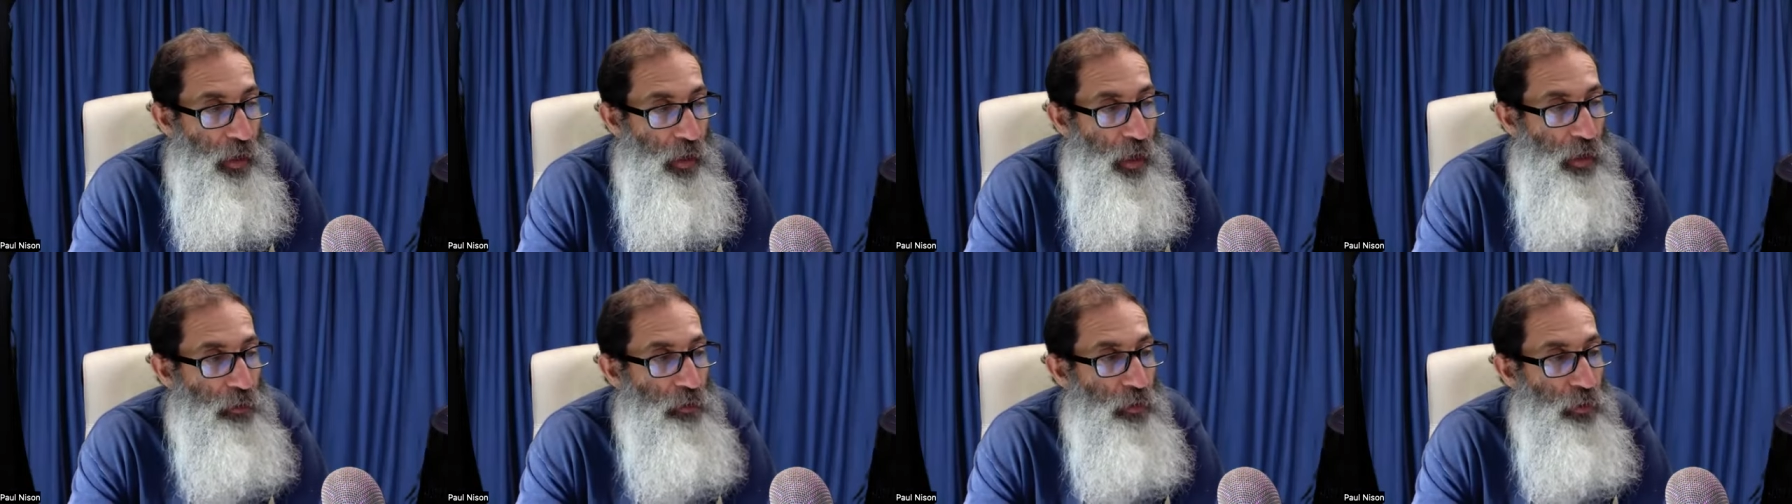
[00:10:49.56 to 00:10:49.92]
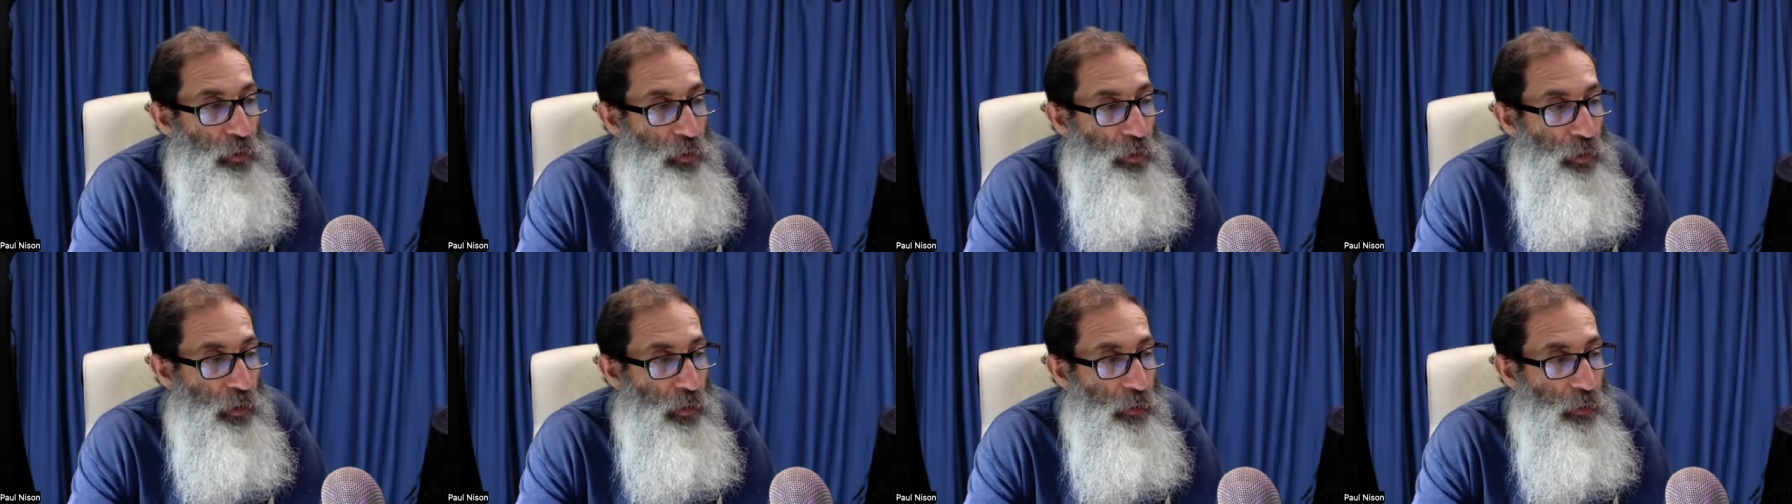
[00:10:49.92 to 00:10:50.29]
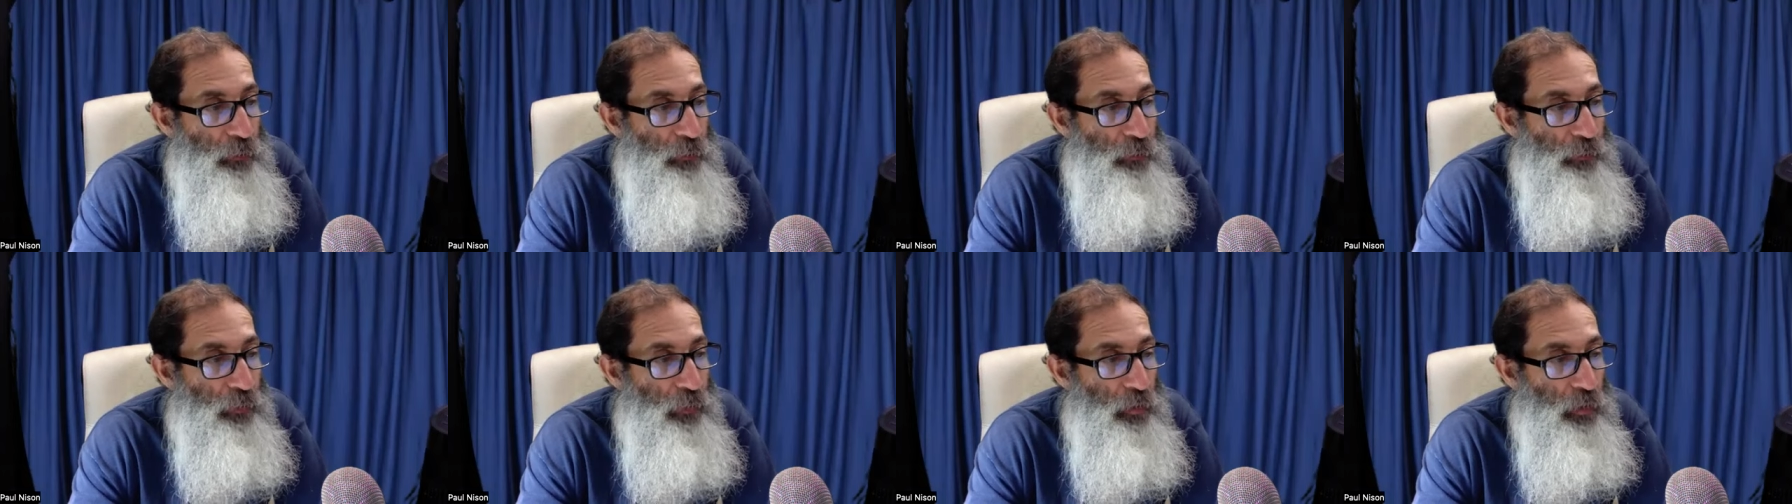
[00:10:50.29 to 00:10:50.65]
Hallelujah.
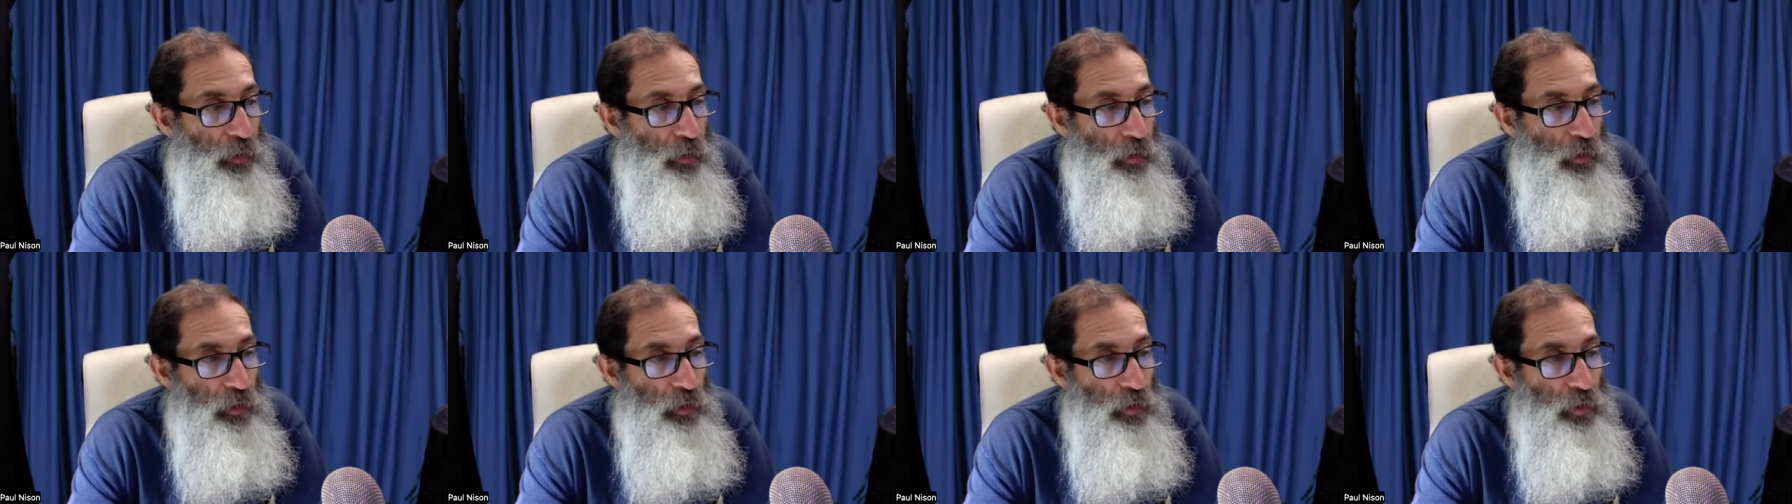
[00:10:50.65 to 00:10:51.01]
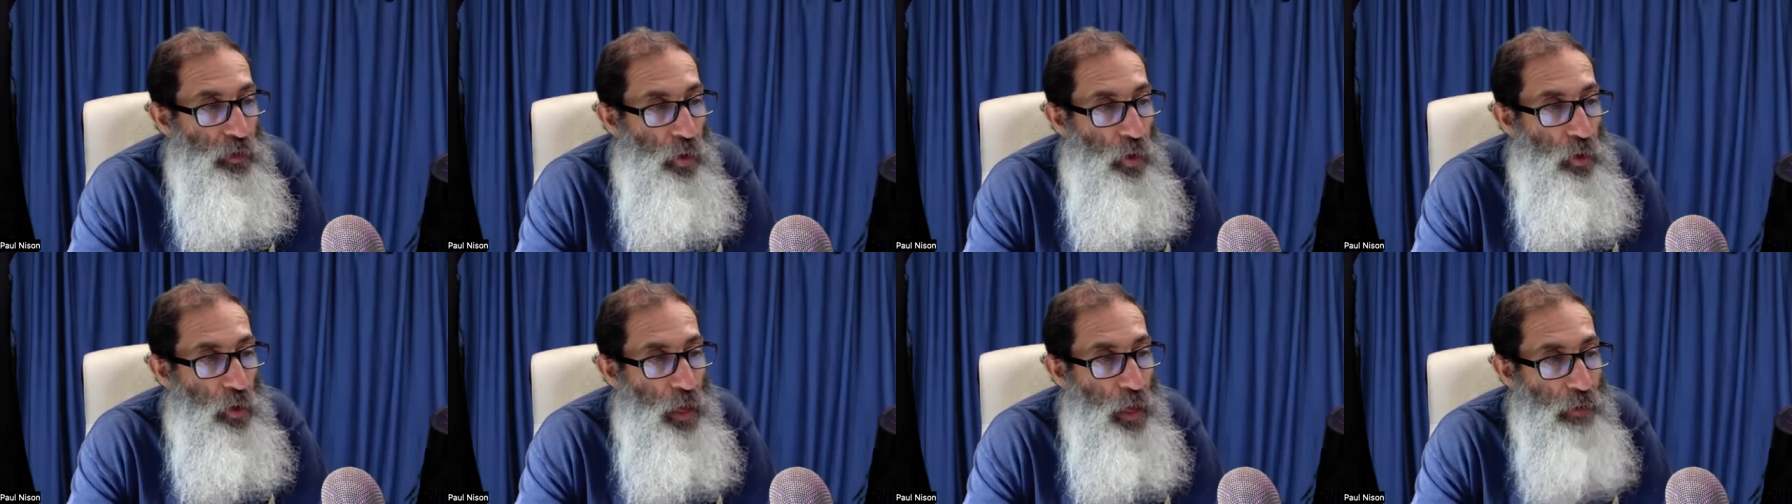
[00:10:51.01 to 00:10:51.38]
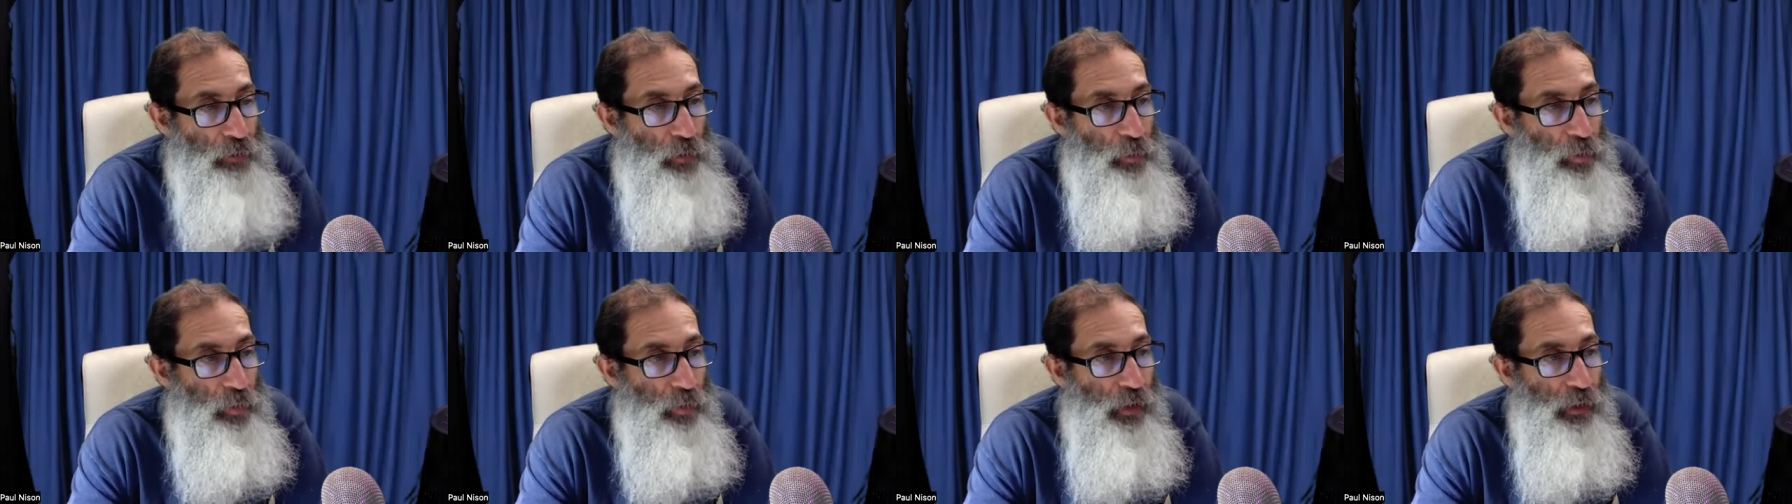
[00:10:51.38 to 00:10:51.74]
You all
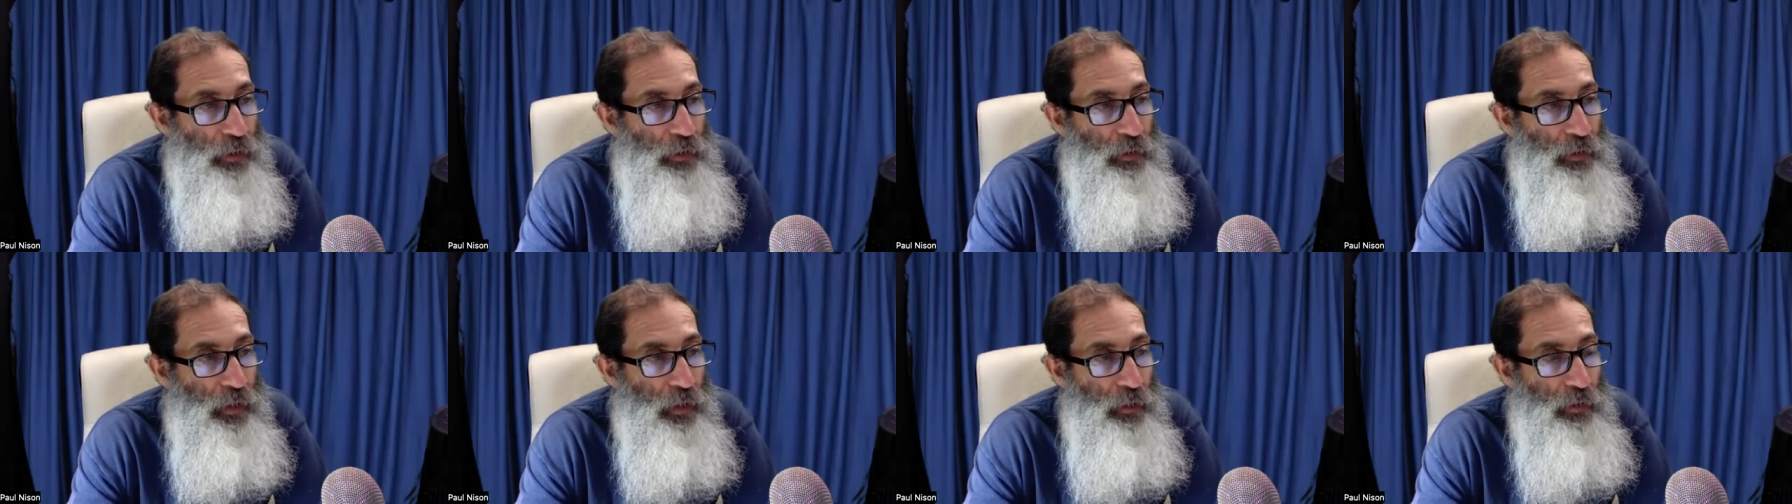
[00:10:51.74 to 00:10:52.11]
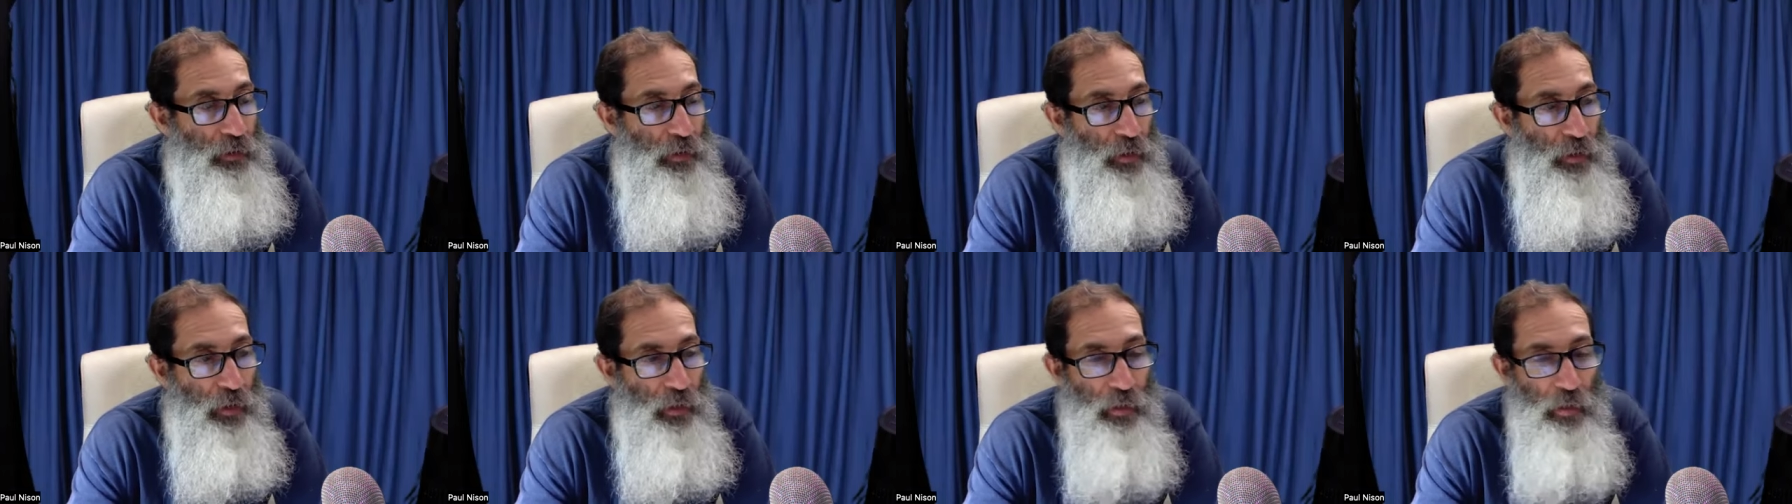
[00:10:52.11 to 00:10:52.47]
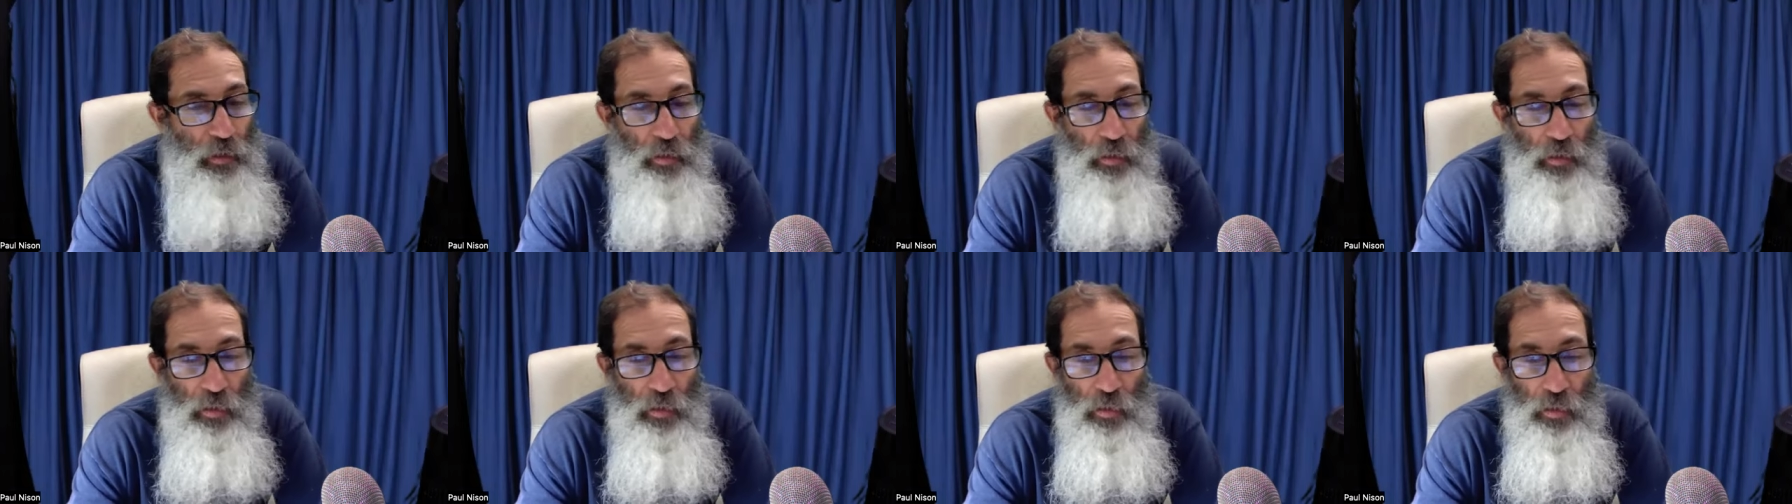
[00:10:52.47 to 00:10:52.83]
have a blessed day today.